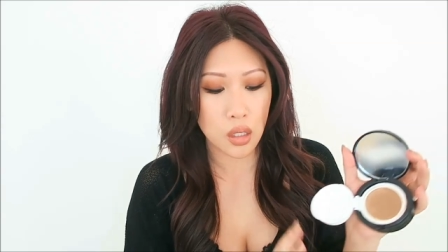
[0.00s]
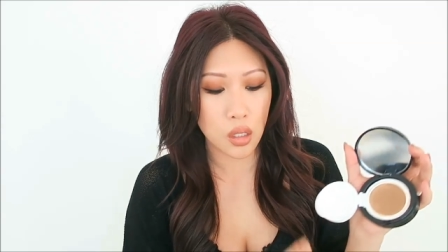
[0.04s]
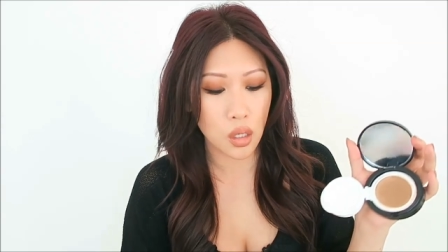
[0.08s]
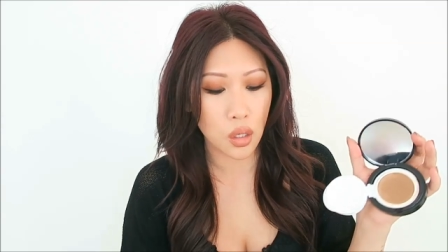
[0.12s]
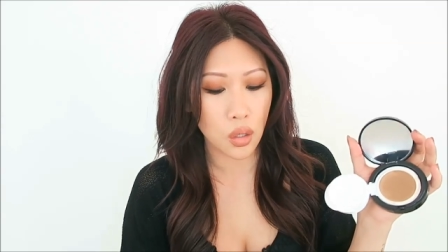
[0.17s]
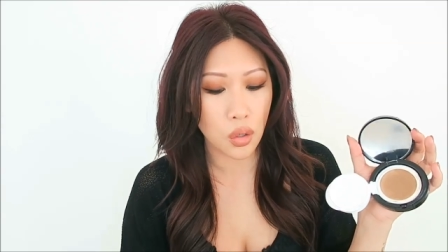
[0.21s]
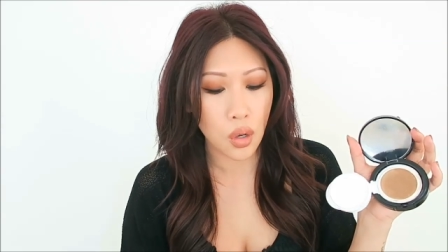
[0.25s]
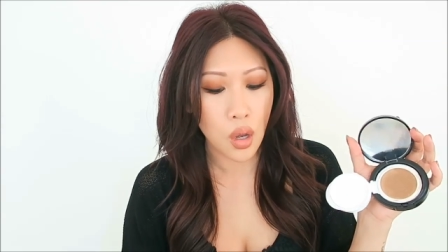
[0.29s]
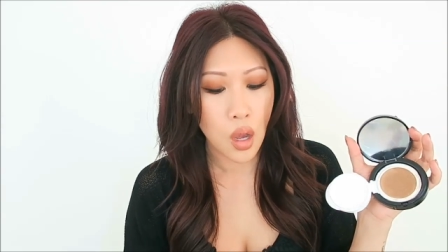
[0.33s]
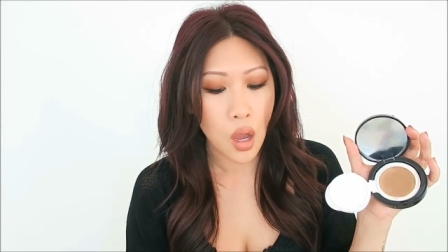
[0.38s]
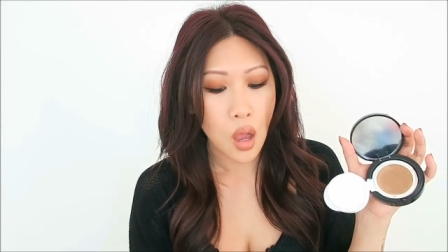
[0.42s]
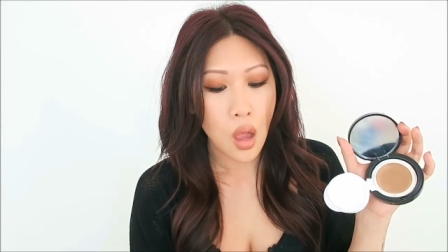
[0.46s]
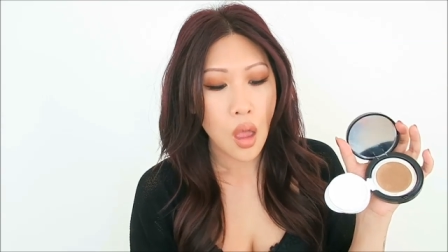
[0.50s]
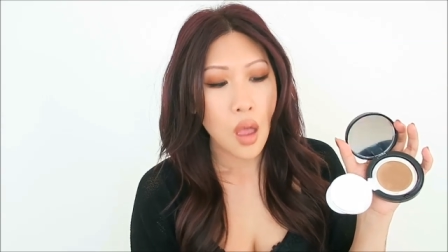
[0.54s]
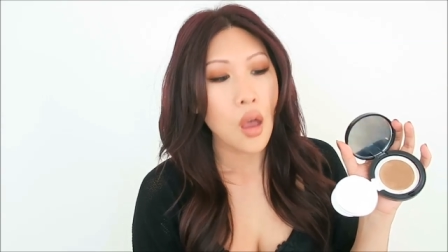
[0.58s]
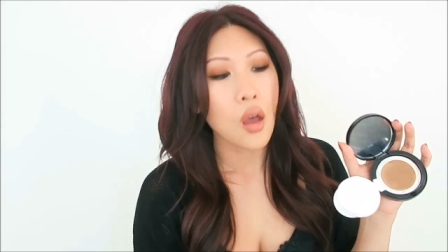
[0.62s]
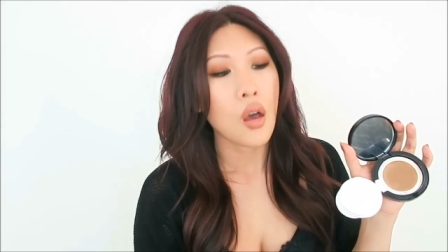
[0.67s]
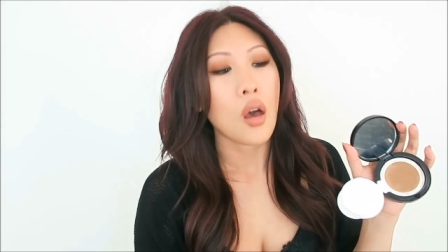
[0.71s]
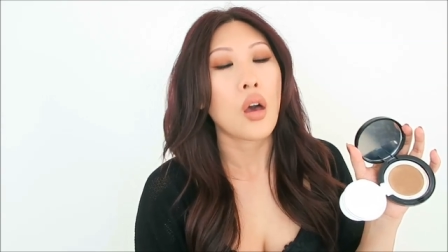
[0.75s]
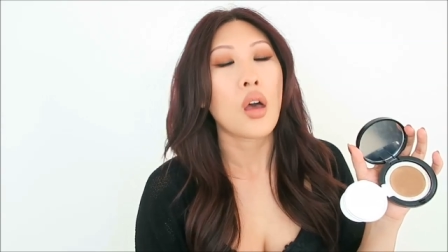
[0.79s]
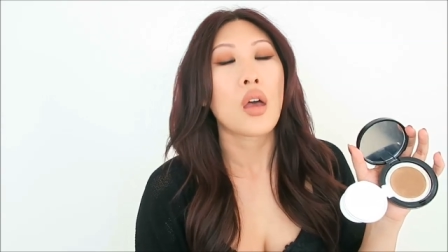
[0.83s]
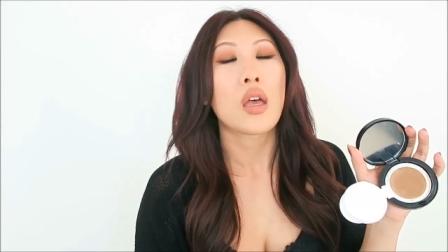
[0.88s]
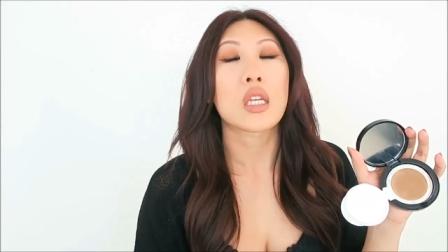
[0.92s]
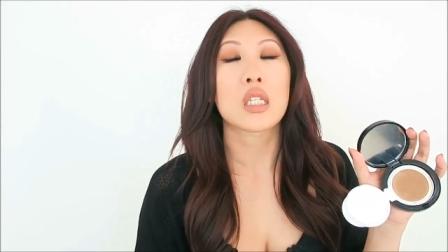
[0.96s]
So
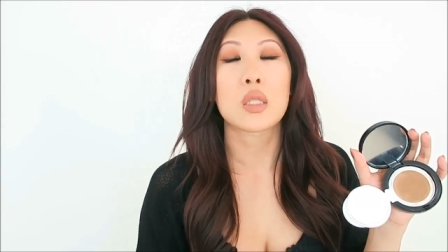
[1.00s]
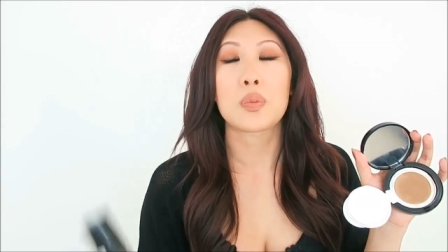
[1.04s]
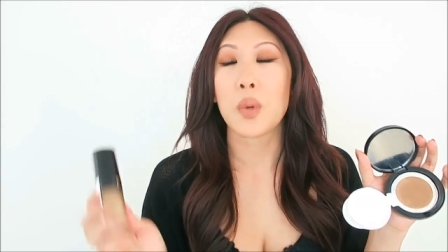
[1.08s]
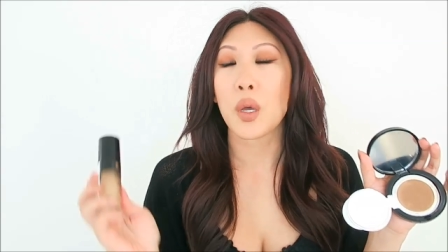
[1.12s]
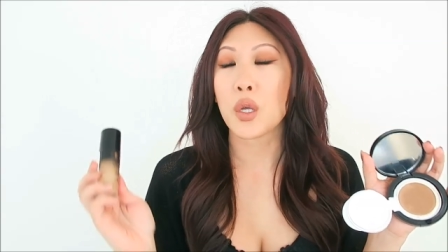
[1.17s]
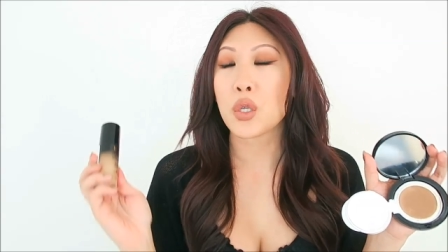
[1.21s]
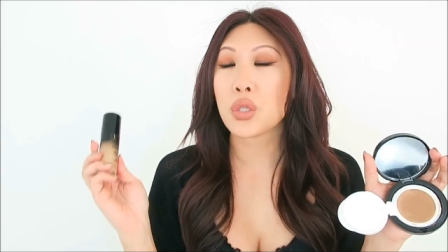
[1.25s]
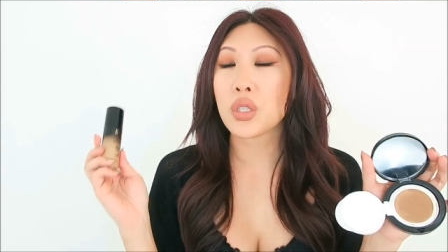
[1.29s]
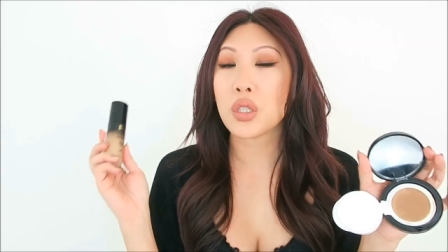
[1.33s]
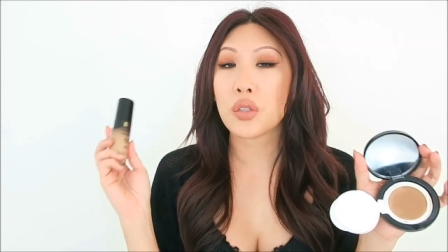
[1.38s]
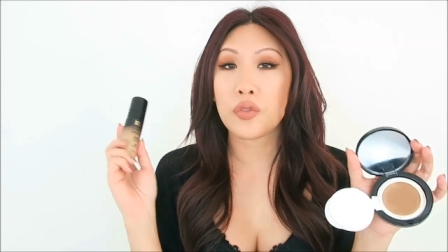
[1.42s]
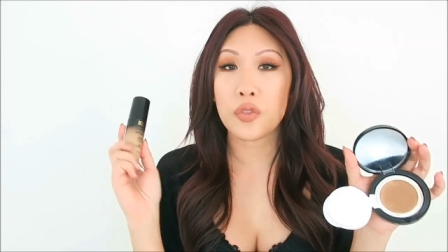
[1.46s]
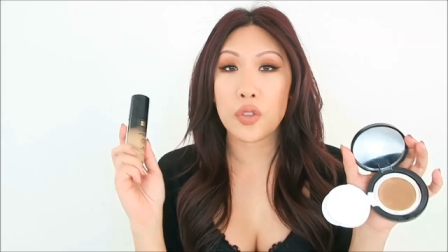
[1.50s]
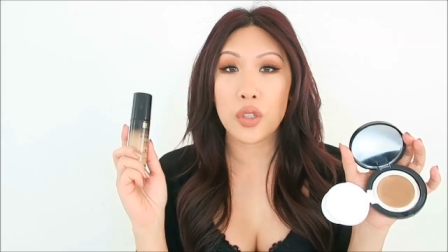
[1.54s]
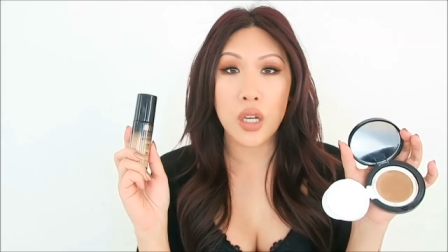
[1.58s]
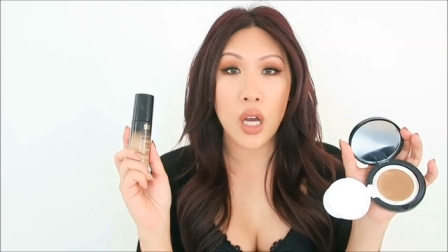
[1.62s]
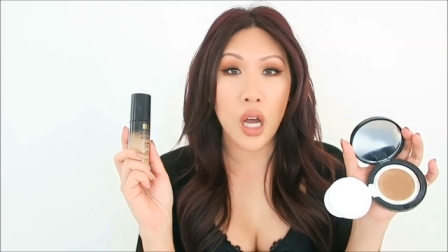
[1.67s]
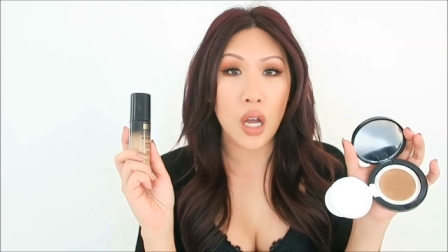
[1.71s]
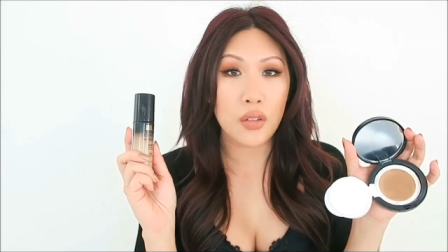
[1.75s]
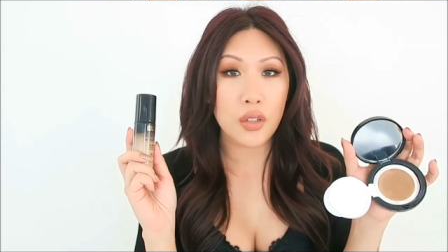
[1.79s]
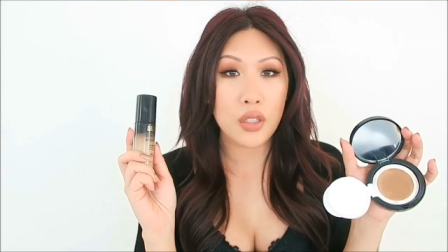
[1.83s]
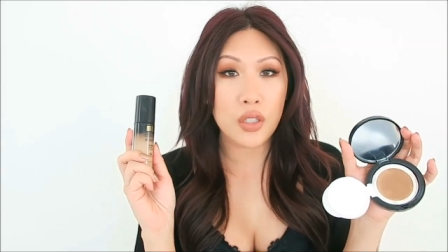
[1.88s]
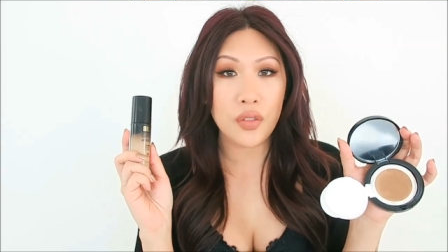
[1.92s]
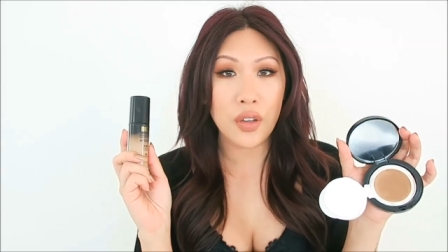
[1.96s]
especially full
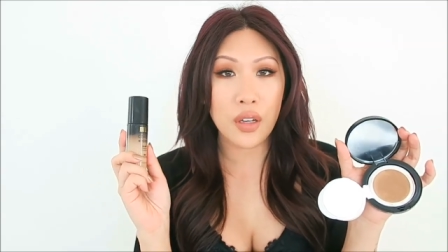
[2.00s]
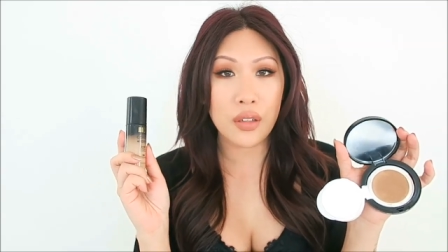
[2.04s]
coverage